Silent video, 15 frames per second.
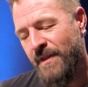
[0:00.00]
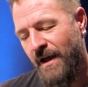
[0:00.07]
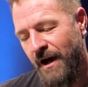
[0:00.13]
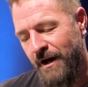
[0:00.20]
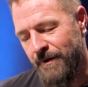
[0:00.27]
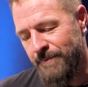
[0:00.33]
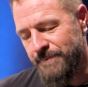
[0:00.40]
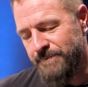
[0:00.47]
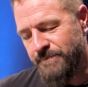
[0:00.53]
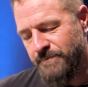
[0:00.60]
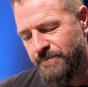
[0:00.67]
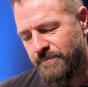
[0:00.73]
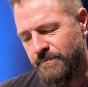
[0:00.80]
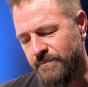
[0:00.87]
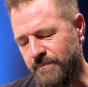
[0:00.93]
Um,
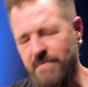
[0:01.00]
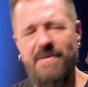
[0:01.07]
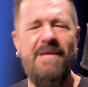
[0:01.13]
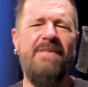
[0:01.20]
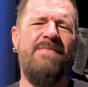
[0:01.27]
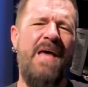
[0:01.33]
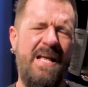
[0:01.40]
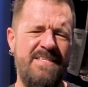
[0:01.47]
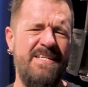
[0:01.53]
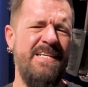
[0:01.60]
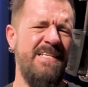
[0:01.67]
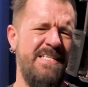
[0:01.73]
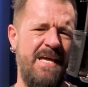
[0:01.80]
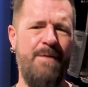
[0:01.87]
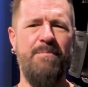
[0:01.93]
that's an
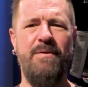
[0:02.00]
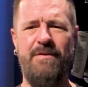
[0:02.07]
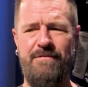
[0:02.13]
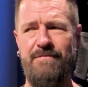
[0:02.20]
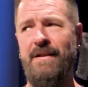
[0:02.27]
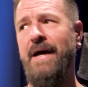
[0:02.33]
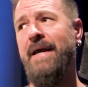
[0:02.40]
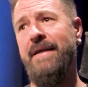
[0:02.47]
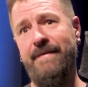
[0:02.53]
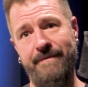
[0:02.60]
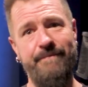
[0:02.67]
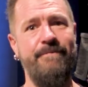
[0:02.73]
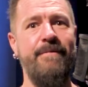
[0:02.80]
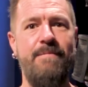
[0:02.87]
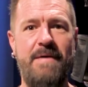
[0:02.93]
example of like,
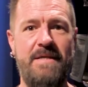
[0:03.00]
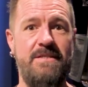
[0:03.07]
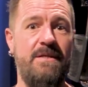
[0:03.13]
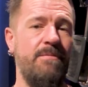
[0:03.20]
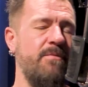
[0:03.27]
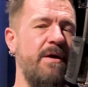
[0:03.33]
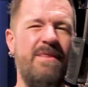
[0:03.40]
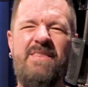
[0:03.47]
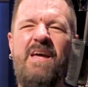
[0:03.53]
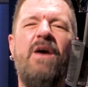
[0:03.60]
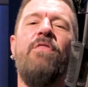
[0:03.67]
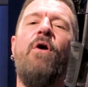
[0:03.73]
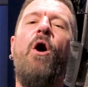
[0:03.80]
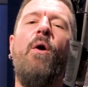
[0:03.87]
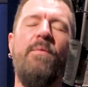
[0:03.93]
we messed up, right?
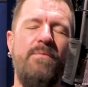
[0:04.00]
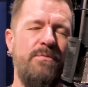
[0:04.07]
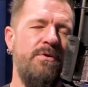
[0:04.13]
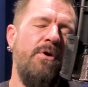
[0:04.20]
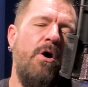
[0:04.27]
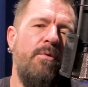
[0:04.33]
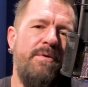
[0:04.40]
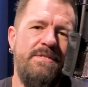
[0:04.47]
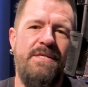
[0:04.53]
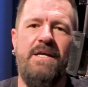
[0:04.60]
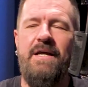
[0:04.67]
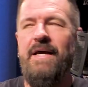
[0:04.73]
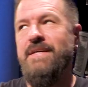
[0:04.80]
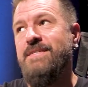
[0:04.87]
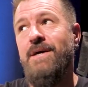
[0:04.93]
They're, they're all, you're always
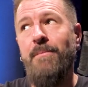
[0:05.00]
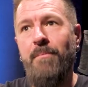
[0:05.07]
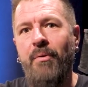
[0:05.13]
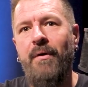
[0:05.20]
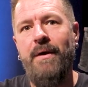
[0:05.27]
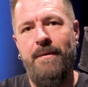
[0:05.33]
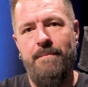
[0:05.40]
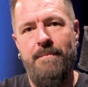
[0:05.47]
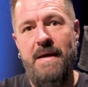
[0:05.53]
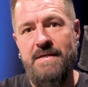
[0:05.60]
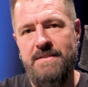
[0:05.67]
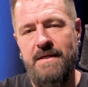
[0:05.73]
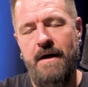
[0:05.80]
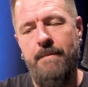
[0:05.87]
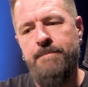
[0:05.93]
gonna at some point
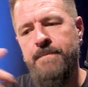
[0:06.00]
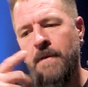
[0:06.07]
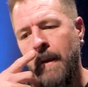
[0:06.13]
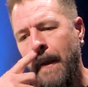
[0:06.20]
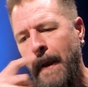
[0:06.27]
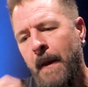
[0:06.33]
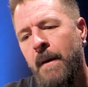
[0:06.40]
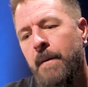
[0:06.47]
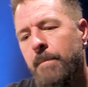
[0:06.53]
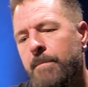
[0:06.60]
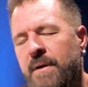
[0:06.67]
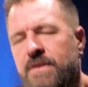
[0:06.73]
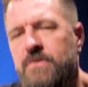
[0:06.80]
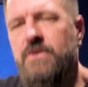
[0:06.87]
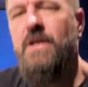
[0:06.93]
mess up,
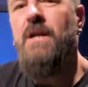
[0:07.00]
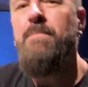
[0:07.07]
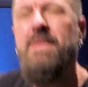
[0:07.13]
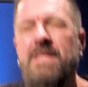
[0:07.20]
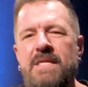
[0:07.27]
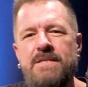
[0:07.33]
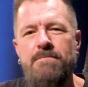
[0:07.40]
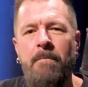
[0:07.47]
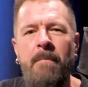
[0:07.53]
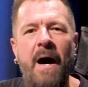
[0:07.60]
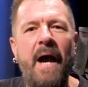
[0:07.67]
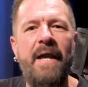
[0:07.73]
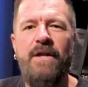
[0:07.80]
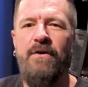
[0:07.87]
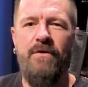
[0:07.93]
but there's gonna be these
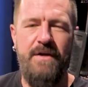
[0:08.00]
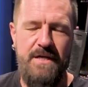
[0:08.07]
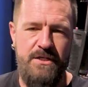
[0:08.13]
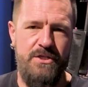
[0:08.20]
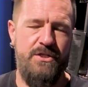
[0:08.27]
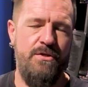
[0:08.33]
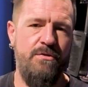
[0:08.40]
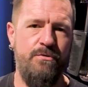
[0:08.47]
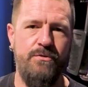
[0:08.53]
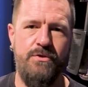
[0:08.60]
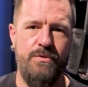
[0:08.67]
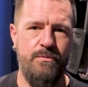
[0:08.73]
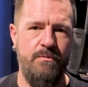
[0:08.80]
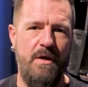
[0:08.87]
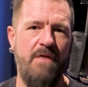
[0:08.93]
minor
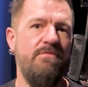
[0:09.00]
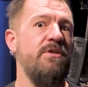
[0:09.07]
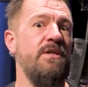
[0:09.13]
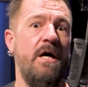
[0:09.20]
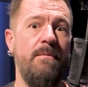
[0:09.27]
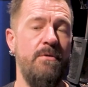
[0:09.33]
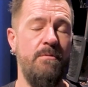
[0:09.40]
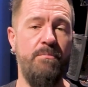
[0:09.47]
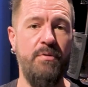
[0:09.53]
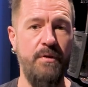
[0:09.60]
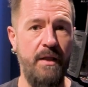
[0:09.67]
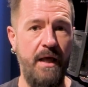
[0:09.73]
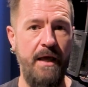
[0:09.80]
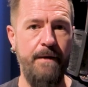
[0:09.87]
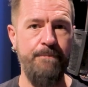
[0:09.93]
issues every time you
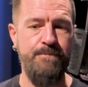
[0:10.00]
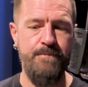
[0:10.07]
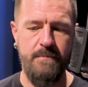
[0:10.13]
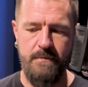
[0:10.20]
play.